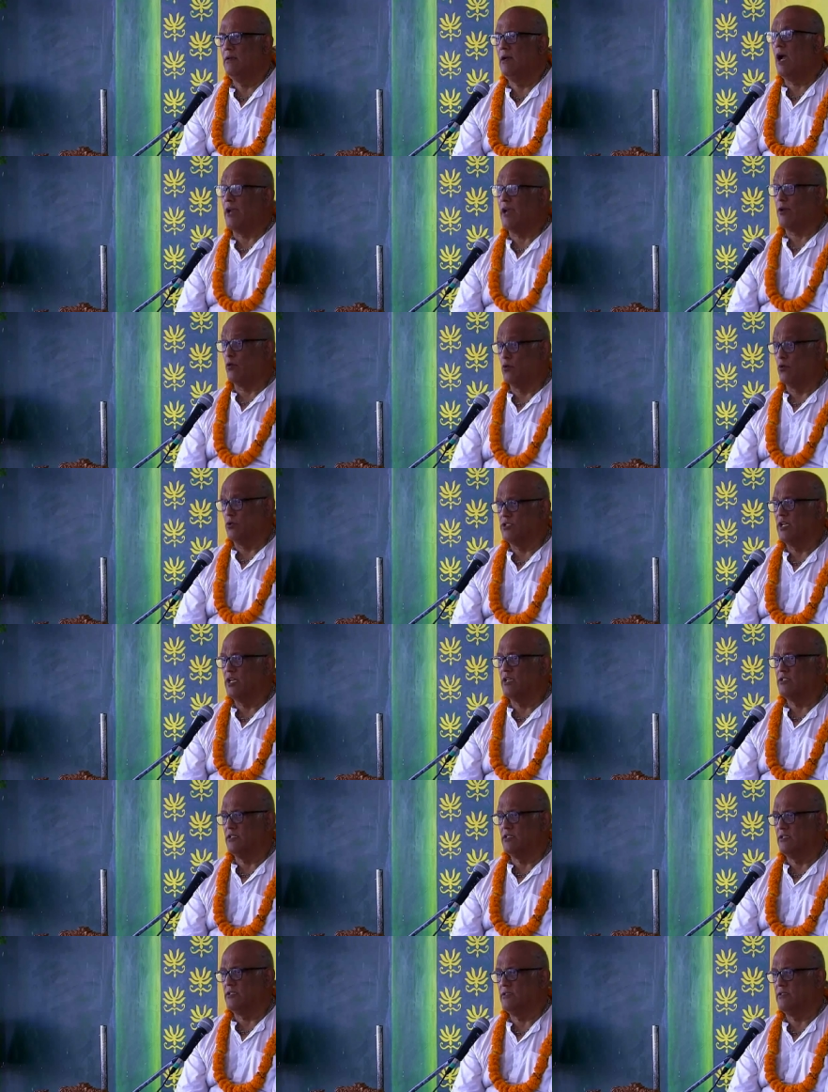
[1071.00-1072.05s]
High Court
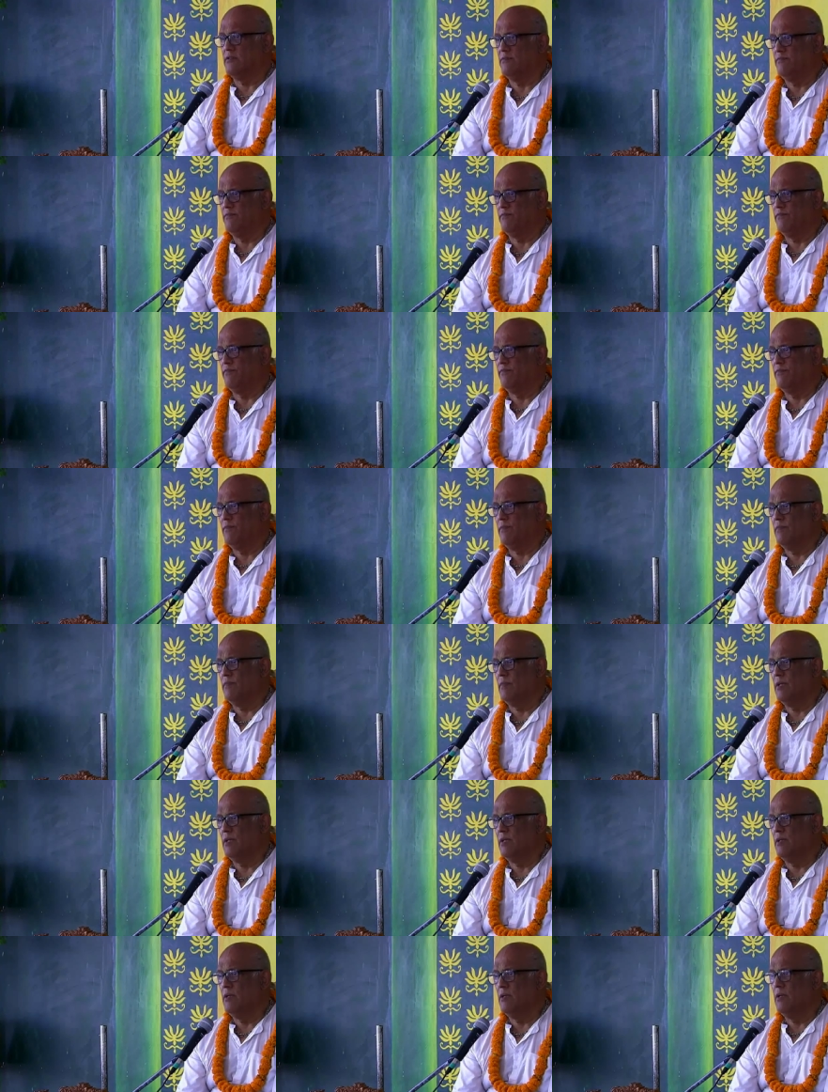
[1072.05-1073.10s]
judges.
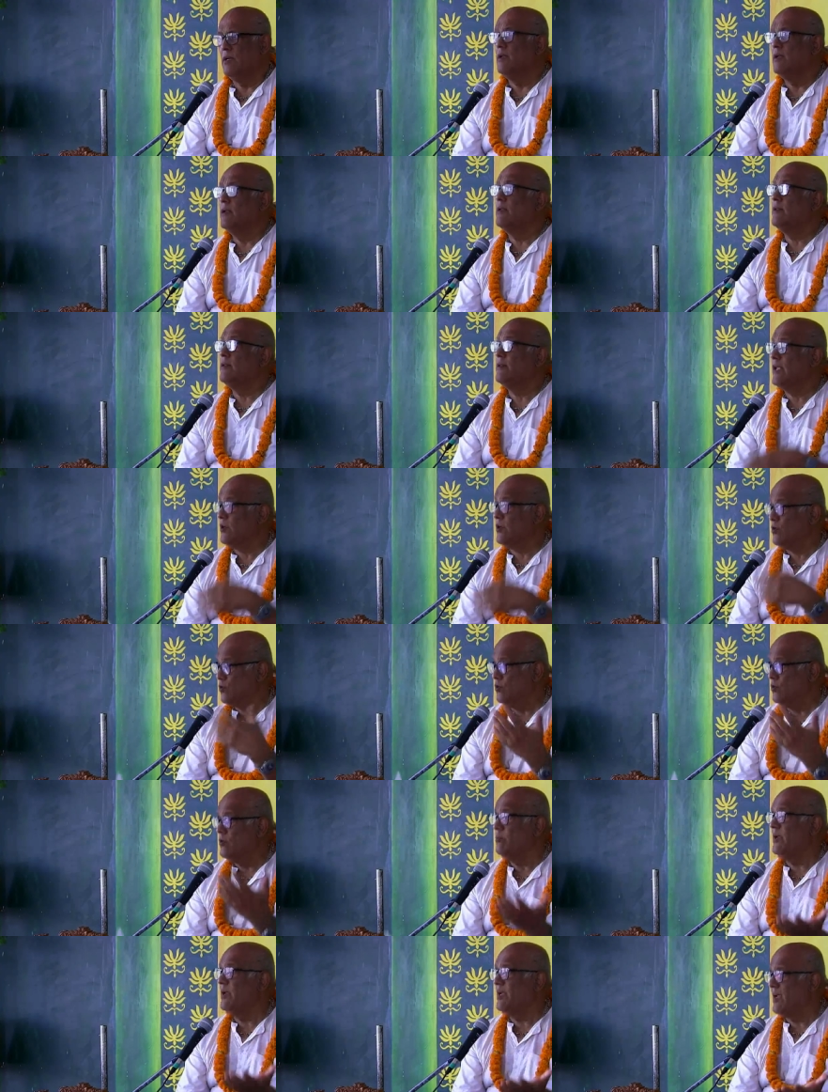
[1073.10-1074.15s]
They
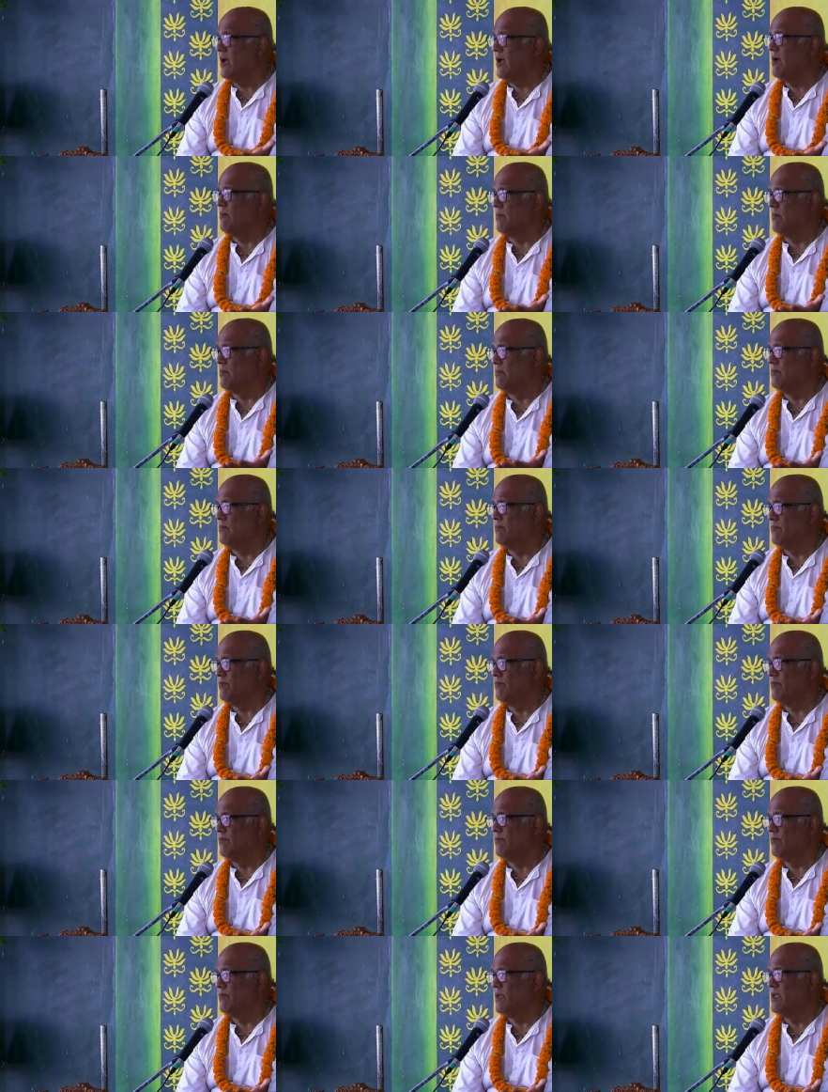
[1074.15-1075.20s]
could become
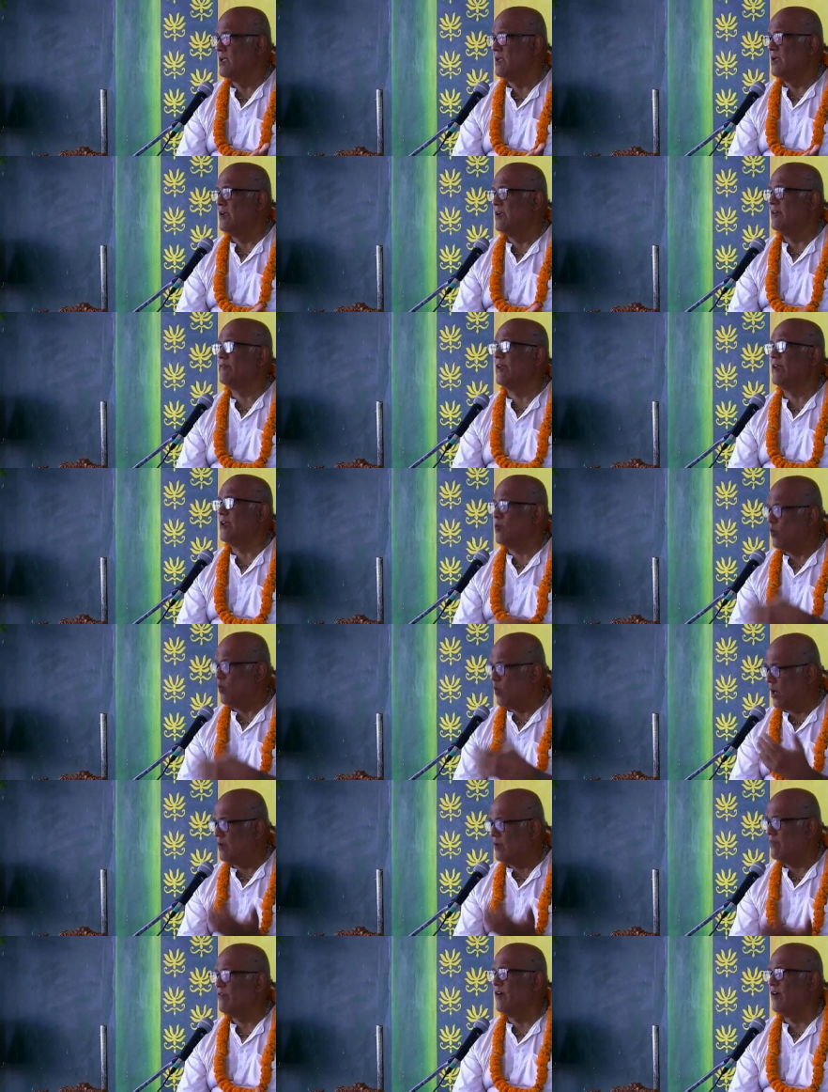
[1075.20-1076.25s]
if they
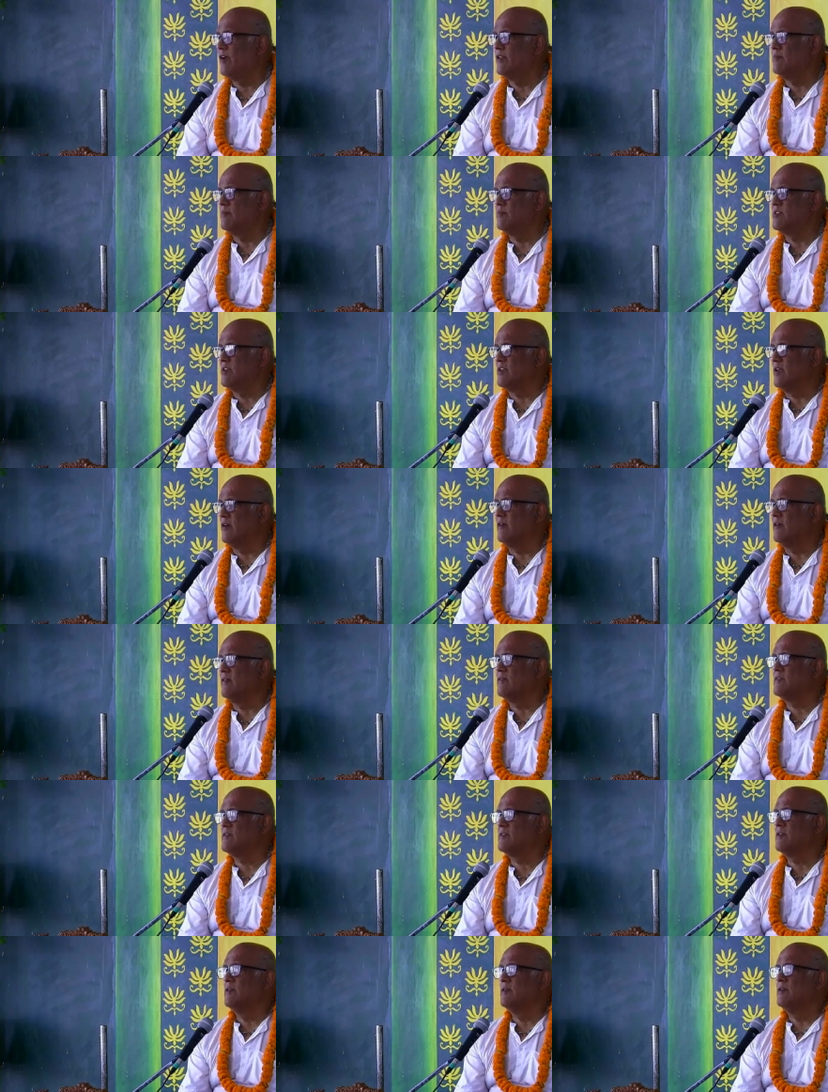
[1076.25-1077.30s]
qualify
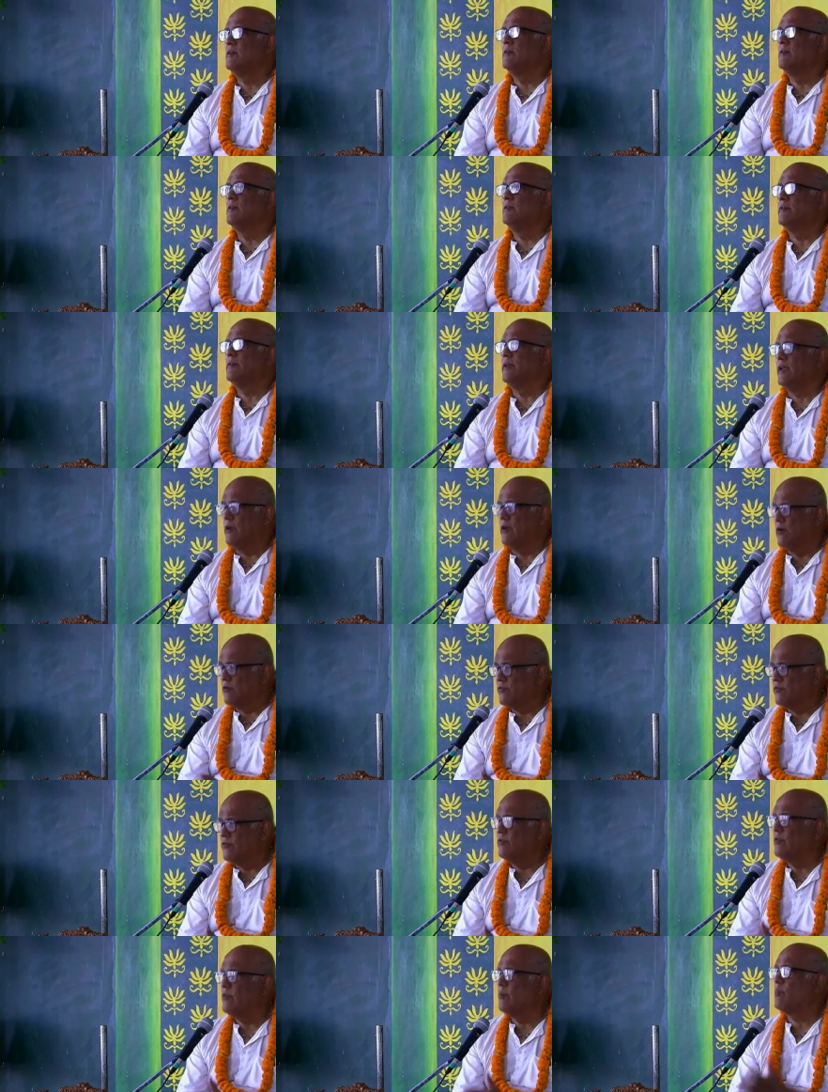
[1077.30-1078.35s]
themselves, they go
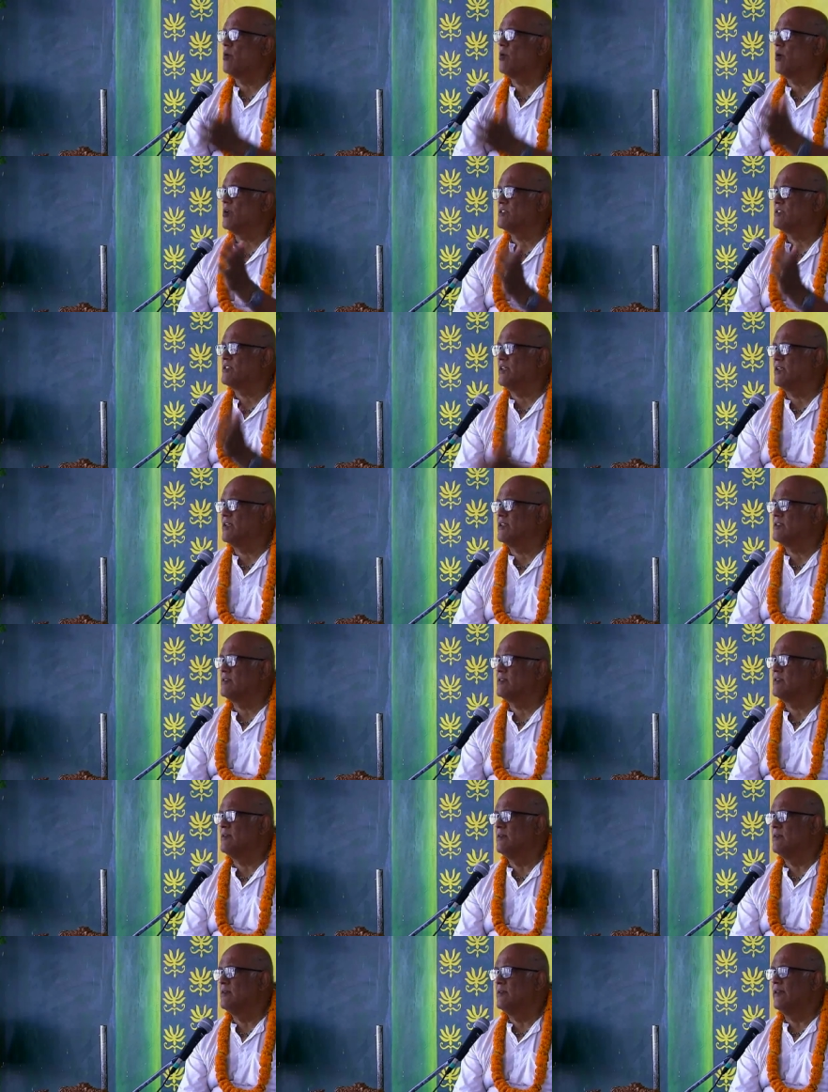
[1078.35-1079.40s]
through the
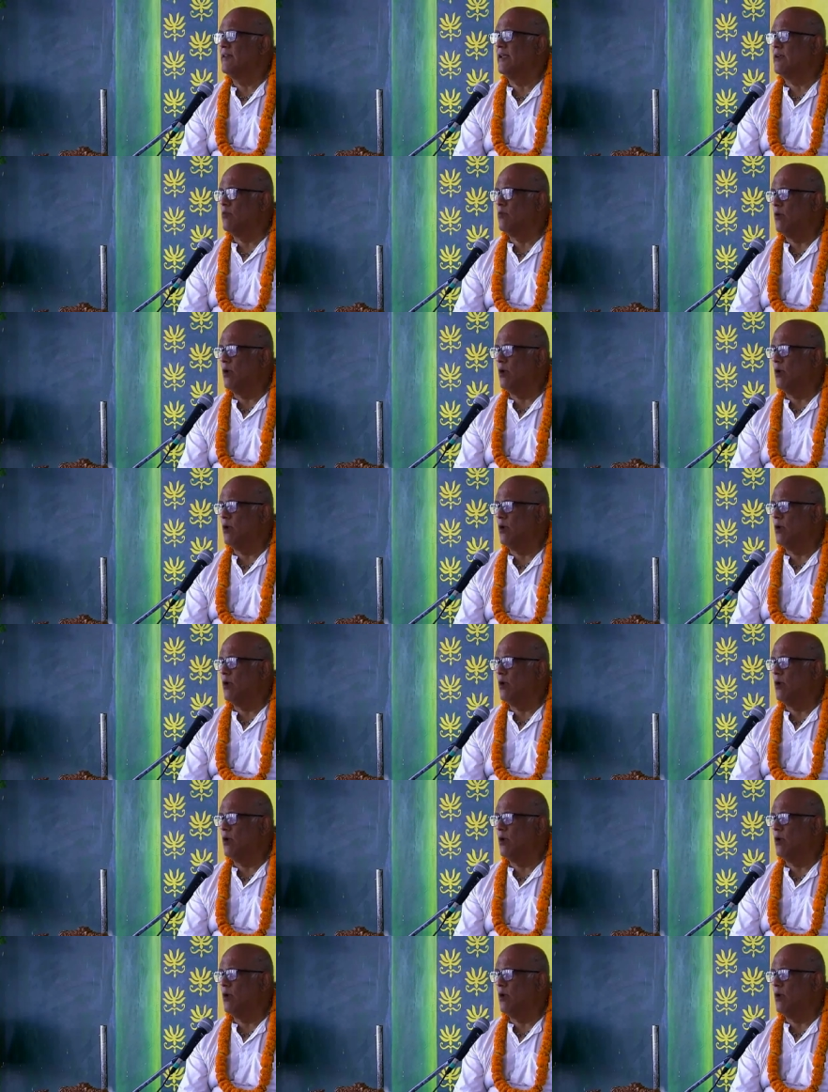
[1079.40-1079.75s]
process, they